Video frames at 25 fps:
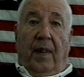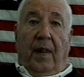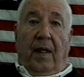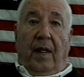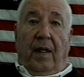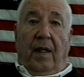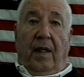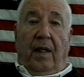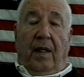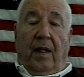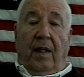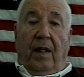
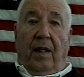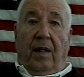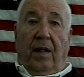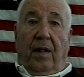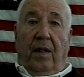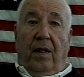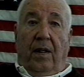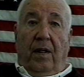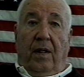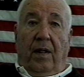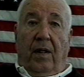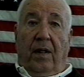Can you
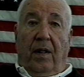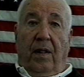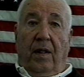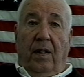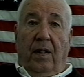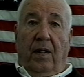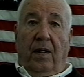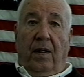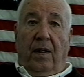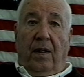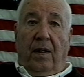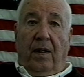remember any of
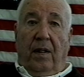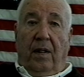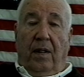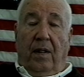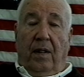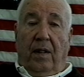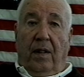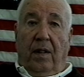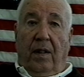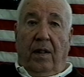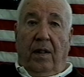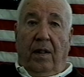the
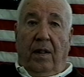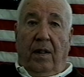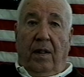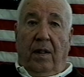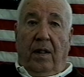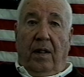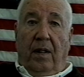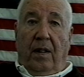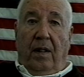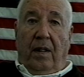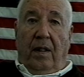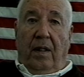USO
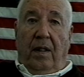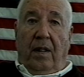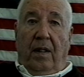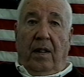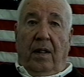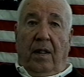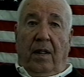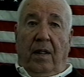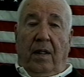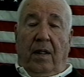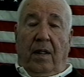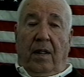people? Like, was
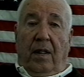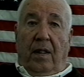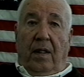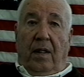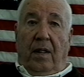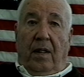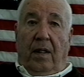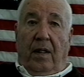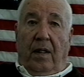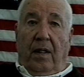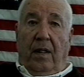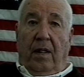Bob
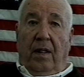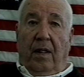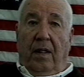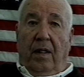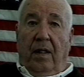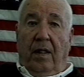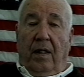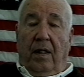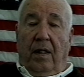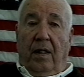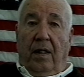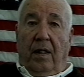Hope there? Did
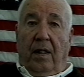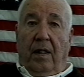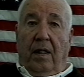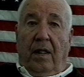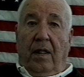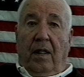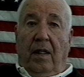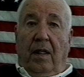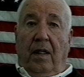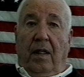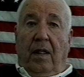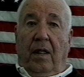you ever see
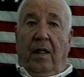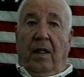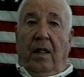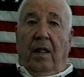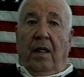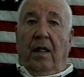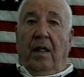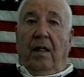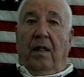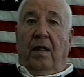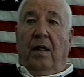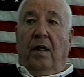him, or
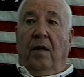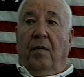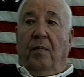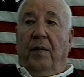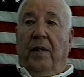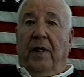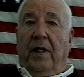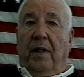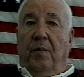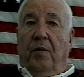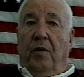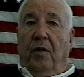no,
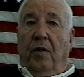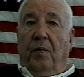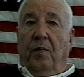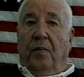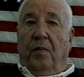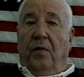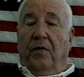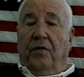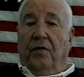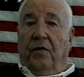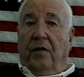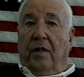Bob Hope
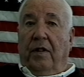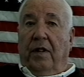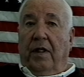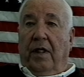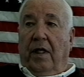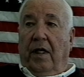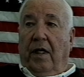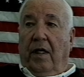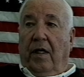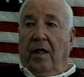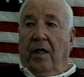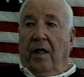wasn't
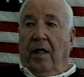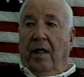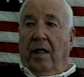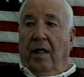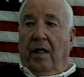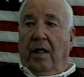there.